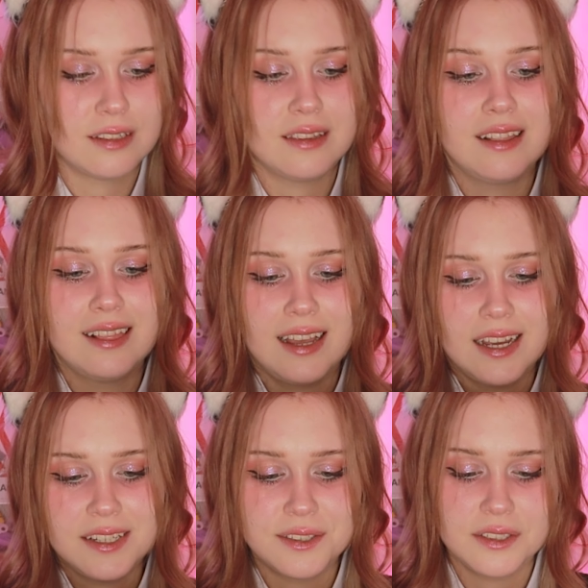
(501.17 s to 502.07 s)
The
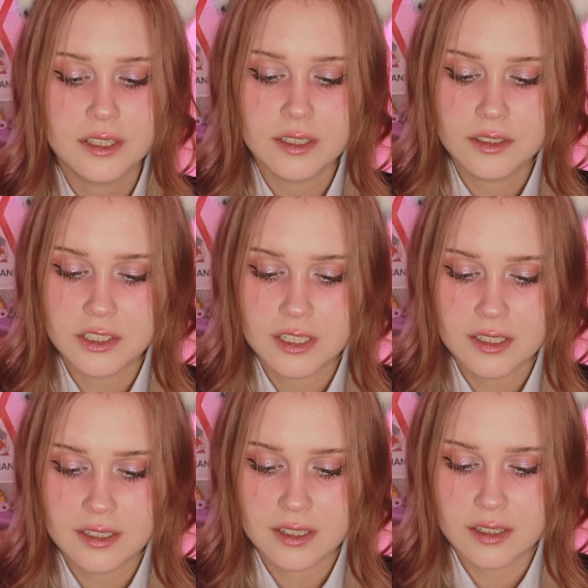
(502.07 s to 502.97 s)
last
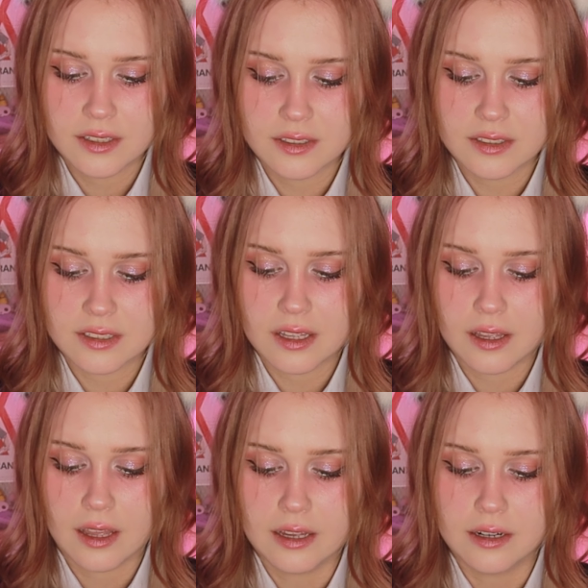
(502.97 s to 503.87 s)
keychain is
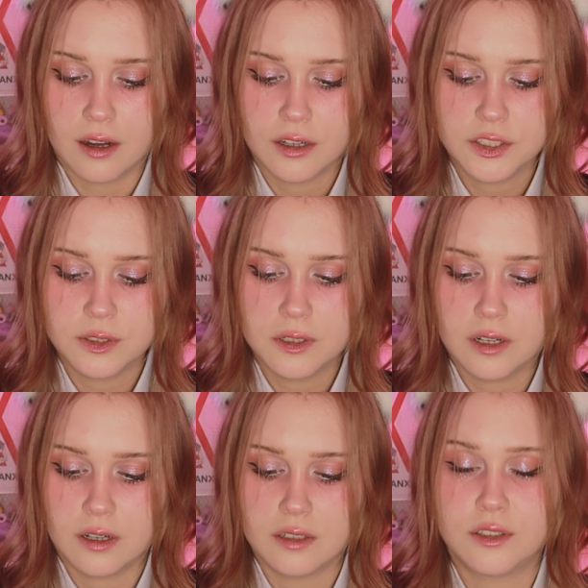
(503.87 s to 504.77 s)
an
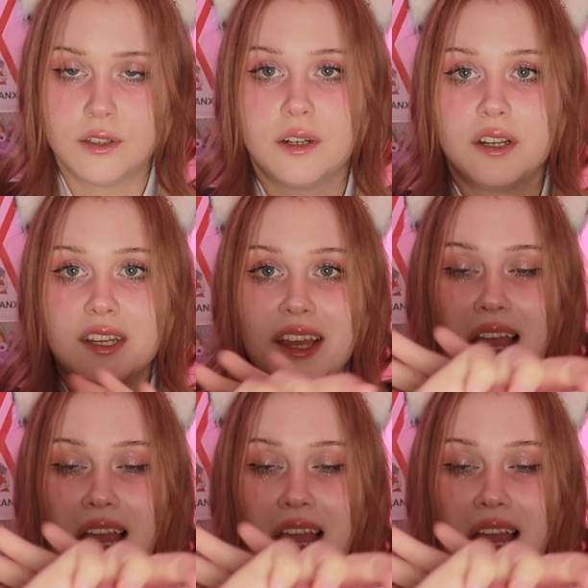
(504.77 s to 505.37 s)
Asuka Dark